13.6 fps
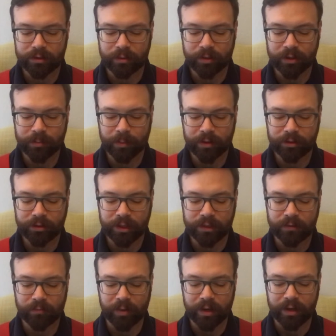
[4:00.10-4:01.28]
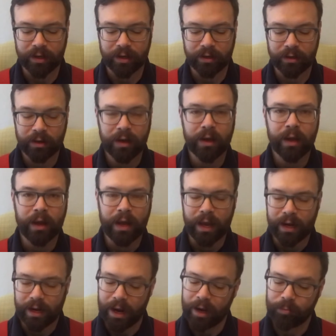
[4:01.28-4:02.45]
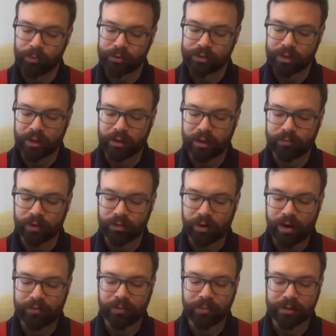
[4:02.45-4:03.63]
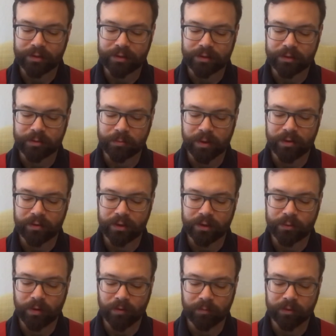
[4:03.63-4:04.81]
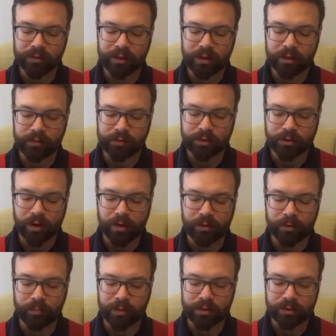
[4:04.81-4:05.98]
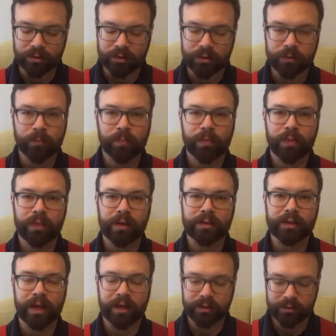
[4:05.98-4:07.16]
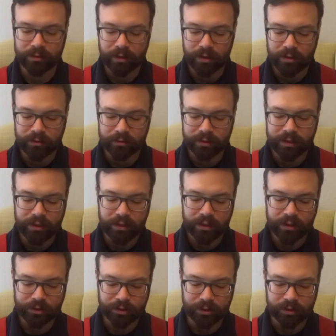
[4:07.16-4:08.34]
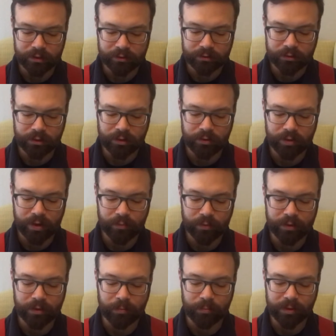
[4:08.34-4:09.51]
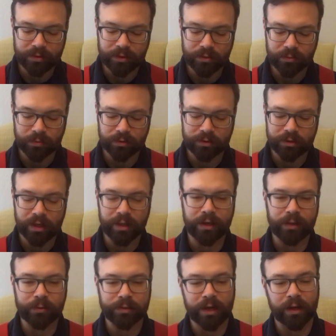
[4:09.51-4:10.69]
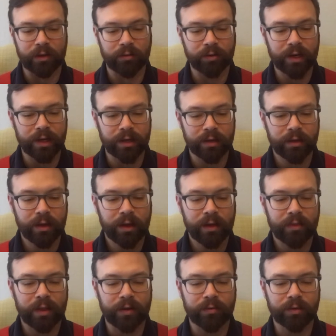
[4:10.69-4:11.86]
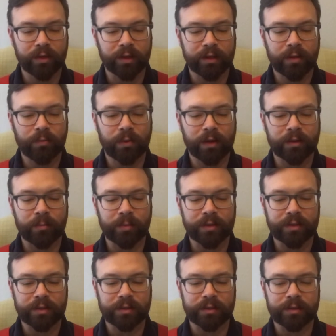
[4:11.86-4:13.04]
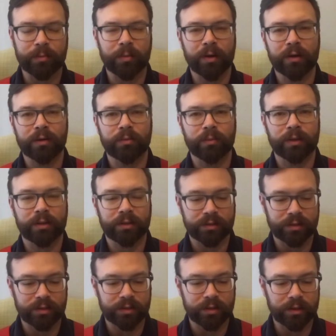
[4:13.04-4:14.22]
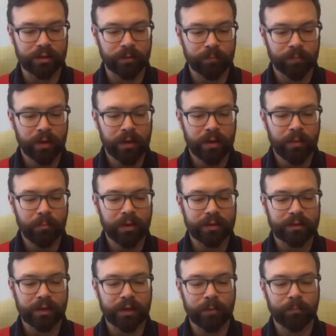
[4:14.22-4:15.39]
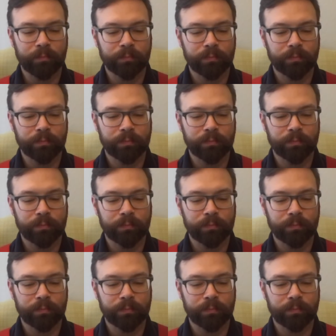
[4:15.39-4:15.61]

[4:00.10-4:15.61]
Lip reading: a much better chance of making it, and 9% of a thriving business is better than 12% of a struggling business. Second, Li Ka-shing knew that when the business world saw that he was not greedy, that he really did want the businesses he partnered with to succeed, big time,